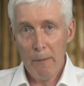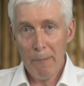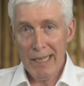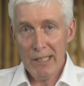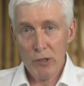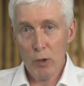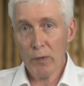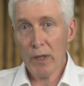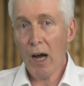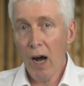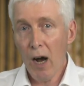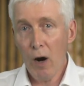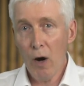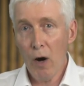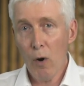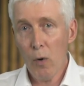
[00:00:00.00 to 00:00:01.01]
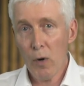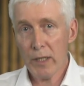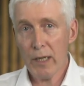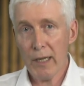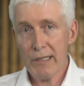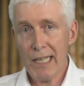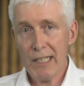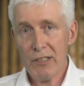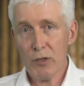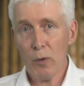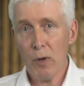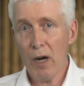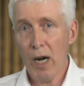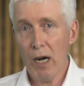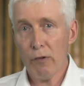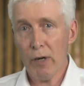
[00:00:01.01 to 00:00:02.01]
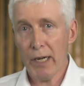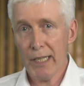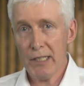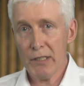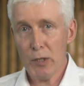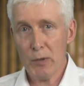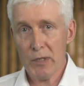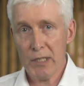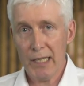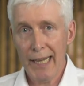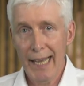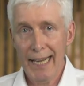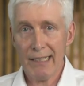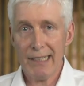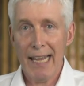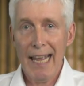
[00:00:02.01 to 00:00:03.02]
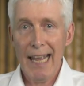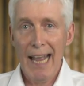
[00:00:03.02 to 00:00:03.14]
based on the organizational hierarchies you select